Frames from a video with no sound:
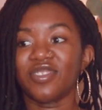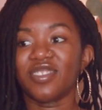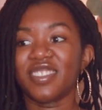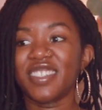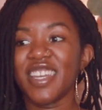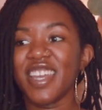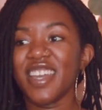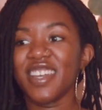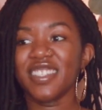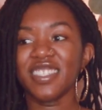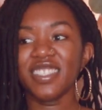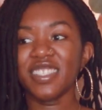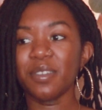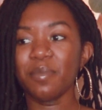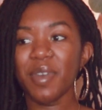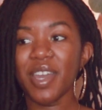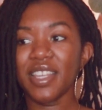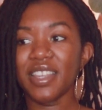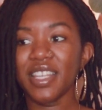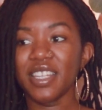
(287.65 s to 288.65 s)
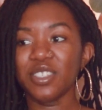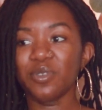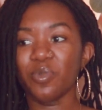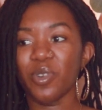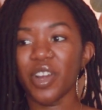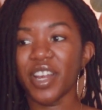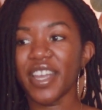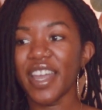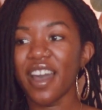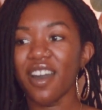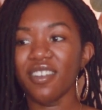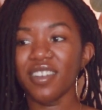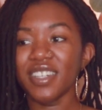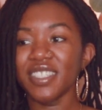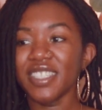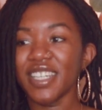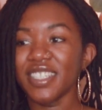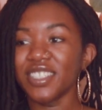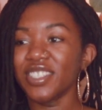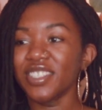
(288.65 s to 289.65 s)
yeah, just to make things work out.
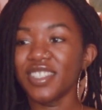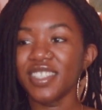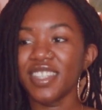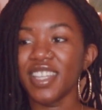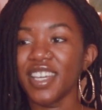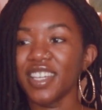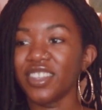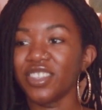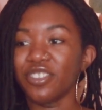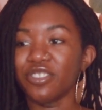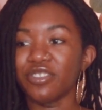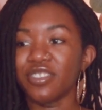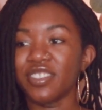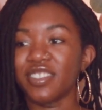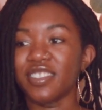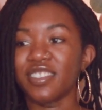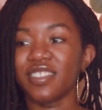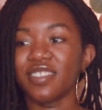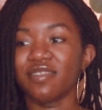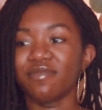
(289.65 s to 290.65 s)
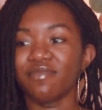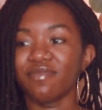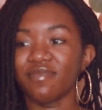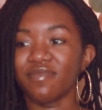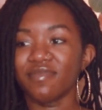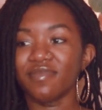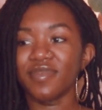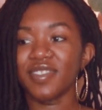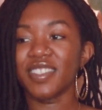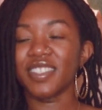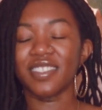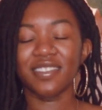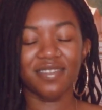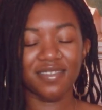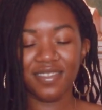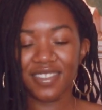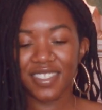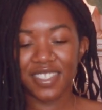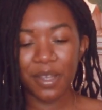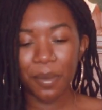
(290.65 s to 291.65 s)
Because I just think there's
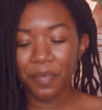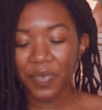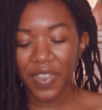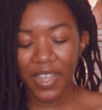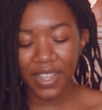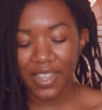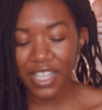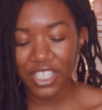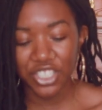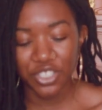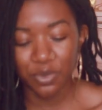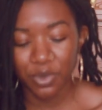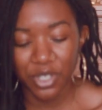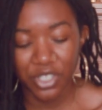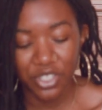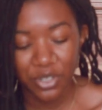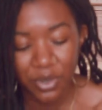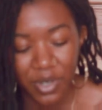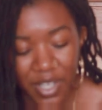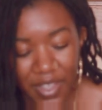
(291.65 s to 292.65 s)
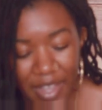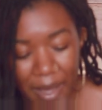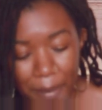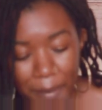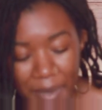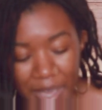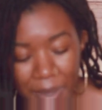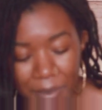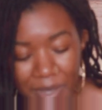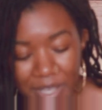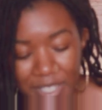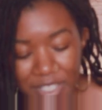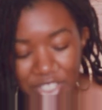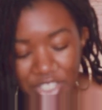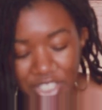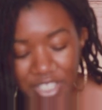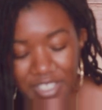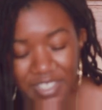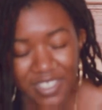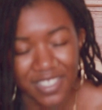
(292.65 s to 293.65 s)
something that you were doing that maybe
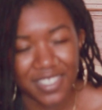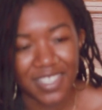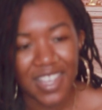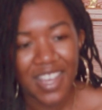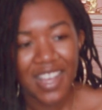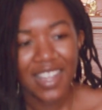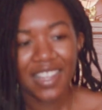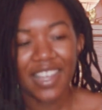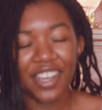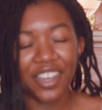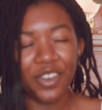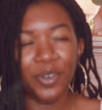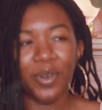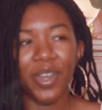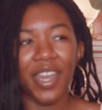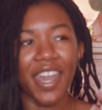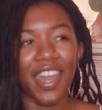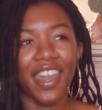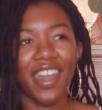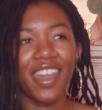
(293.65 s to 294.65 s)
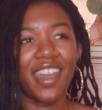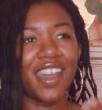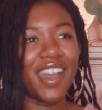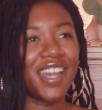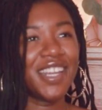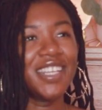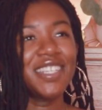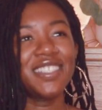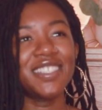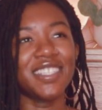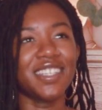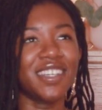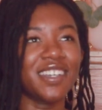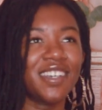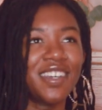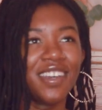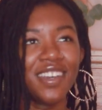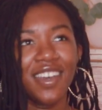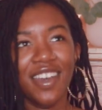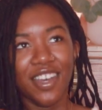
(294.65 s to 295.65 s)
it's just like, okay, I need
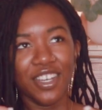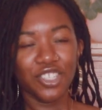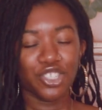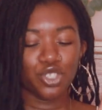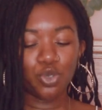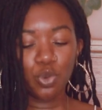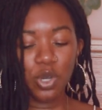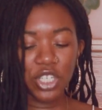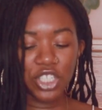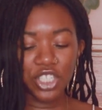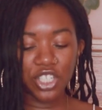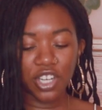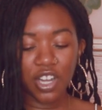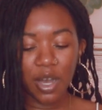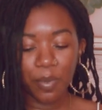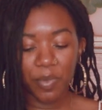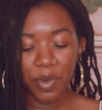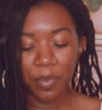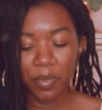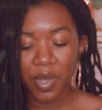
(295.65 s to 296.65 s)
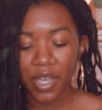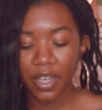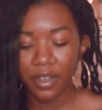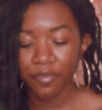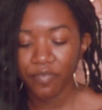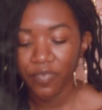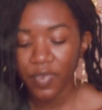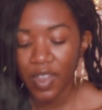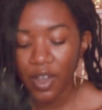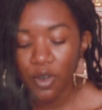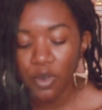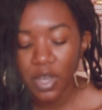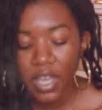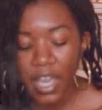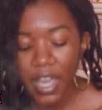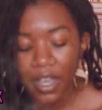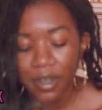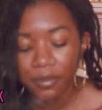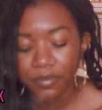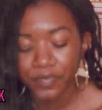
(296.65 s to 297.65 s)
to switch it up a bit,
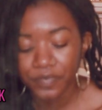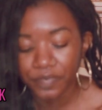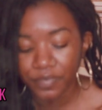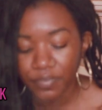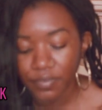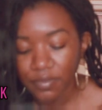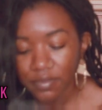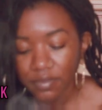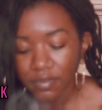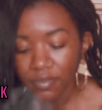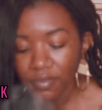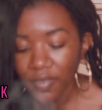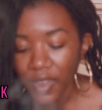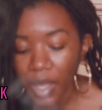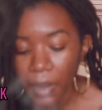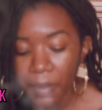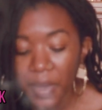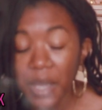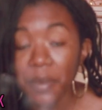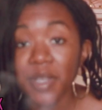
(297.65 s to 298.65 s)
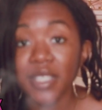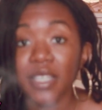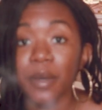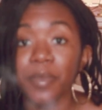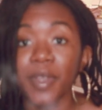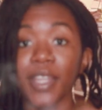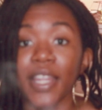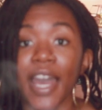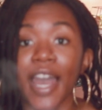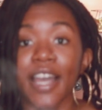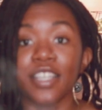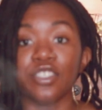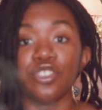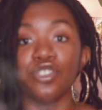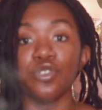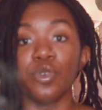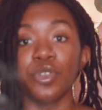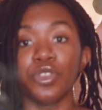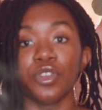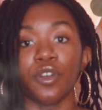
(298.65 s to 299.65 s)
okay? Maybe something that has to
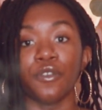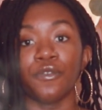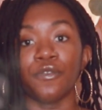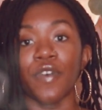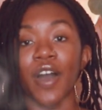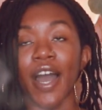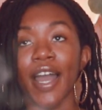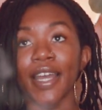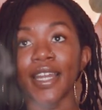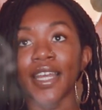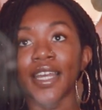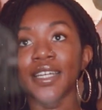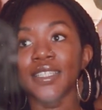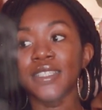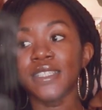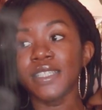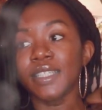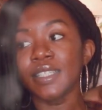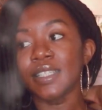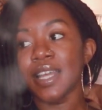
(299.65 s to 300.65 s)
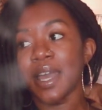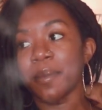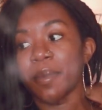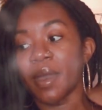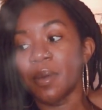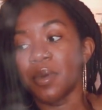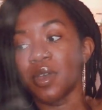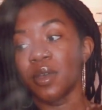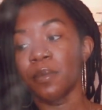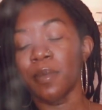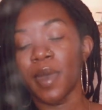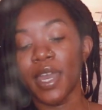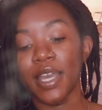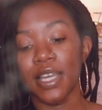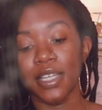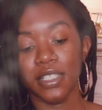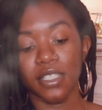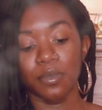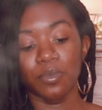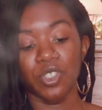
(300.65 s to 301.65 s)
do with your finances, like maybe
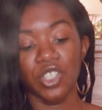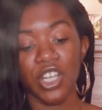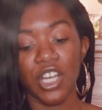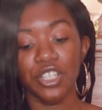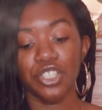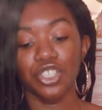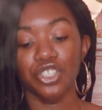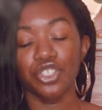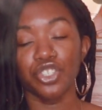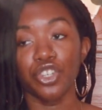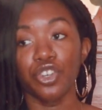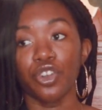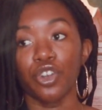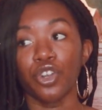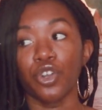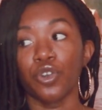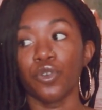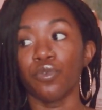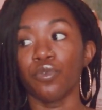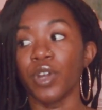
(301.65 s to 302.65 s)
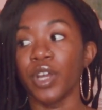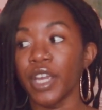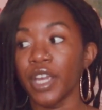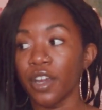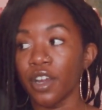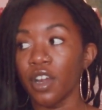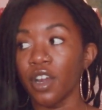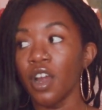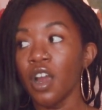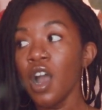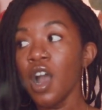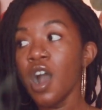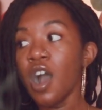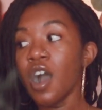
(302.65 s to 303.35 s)
making some changes to your career,